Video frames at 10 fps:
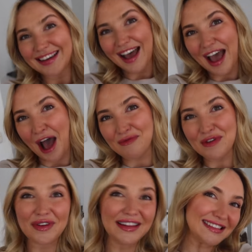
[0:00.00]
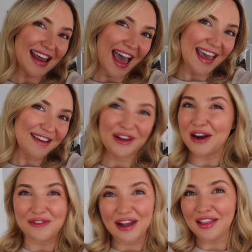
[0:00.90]
happy Wednesday.
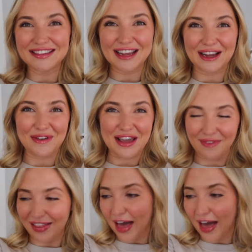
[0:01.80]
Very realistic week in my